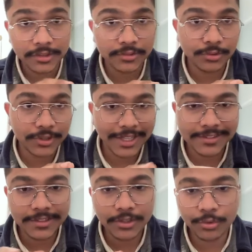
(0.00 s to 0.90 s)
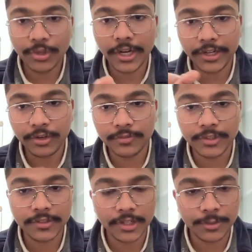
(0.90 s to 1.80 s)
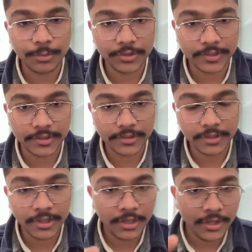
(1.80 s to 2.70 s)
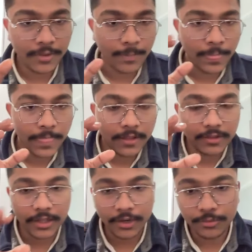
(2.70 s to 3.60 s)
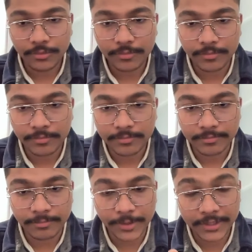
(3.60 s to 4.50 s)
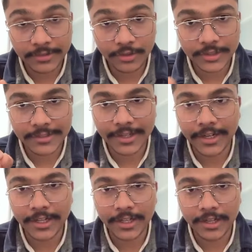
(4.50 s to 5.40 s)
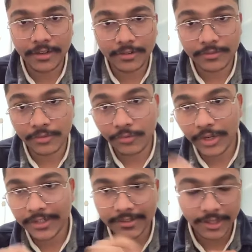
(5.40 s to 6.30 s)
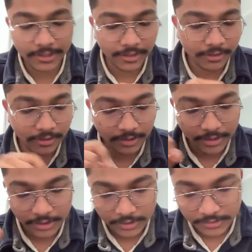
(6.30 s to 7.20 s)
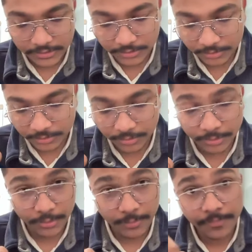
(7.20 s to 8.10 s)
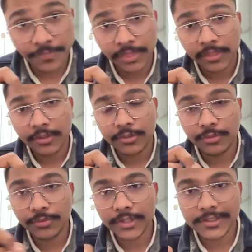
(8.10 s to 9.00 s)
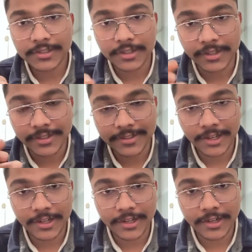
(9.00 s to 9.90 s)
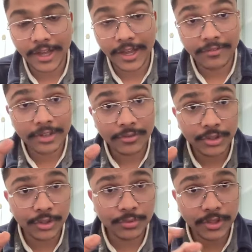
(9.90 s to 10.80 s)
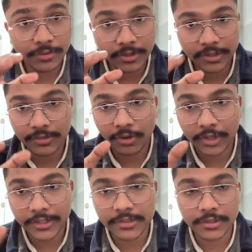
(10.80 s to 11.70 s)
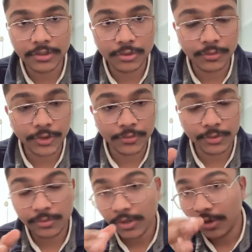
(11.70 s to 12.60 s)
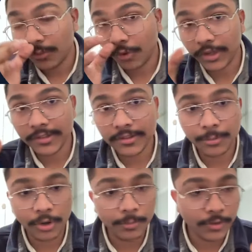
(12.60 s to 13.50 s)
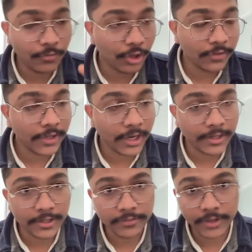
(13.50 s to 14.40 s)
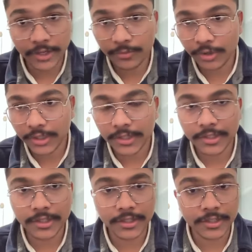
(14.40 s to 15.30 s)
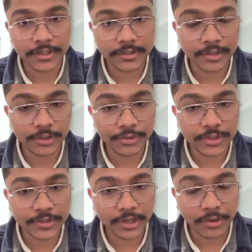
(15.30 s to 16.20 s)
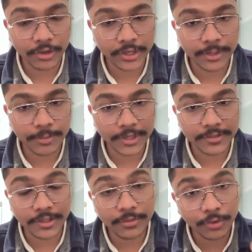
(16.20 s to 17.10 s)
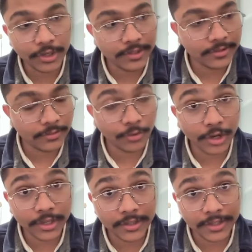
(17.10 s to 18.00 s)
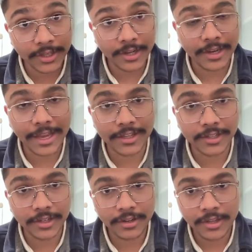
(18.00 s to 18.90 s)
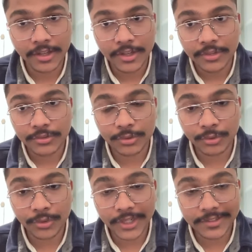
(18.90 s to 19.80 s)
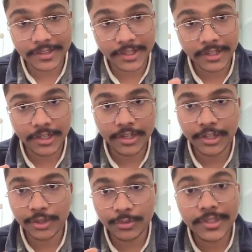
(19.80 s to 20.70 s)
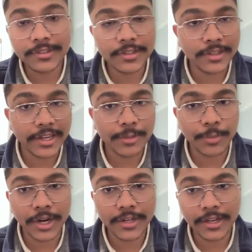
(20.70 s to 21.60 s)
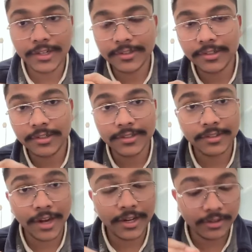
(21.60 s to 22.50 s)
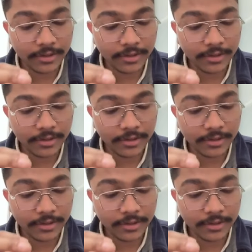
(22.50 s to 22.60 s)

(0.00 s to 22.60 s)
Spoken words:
So that's the whole idea of this current process. Now based on this idea we will design it. So to first design it, I have given you the very solid general overview. What is the problem, what we identified, what are the current solutions are already present, what they are lagging in. So let's kick into this designing part and let's understand